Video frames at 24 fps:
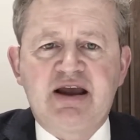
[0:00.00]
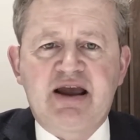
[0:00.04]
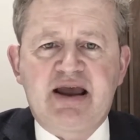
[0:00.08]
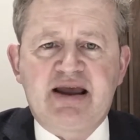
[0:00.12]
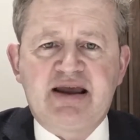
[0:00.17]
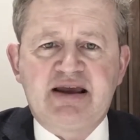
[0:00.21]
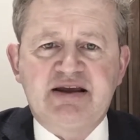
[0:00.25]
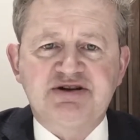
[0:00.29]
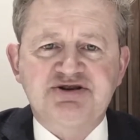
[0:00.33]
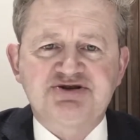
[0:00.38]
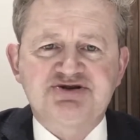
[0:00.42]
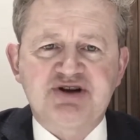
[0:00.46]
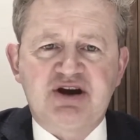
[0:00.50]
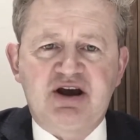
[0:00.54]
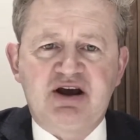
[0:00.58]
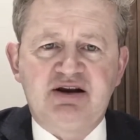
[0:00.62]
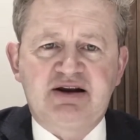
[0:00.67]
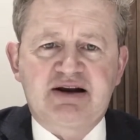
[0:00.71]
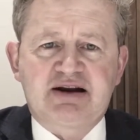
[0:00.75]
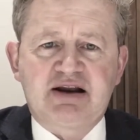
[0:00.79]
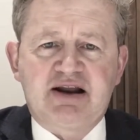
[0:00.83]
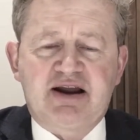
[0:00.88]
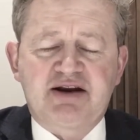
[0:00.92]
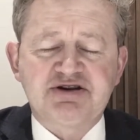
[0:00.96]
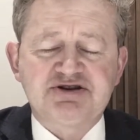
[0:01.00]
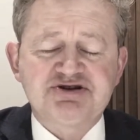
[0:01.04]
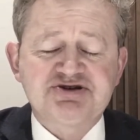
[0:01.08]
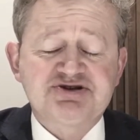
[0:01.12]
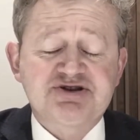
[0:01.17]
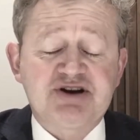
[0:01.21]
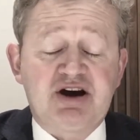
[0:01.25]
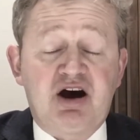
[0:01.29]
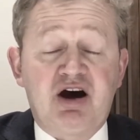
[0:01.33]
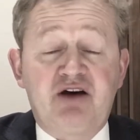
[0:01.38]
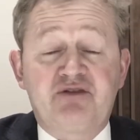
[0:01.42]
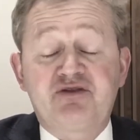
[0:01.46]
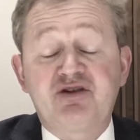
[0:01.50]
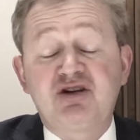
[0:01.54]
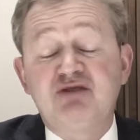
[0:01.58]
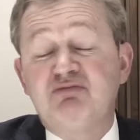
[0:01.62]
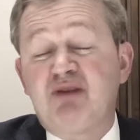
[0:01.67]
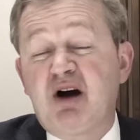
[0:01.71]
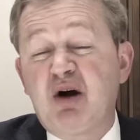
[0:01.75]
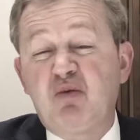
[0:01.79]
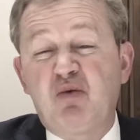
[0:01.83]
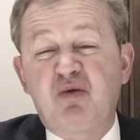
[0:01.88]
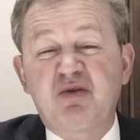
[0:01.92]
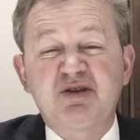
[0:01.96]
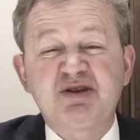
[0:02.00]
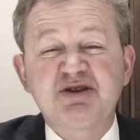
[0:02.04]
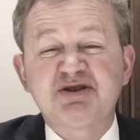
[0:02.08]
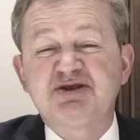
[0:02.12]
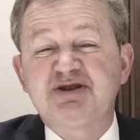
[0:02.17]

is a little understaffed, and you might want to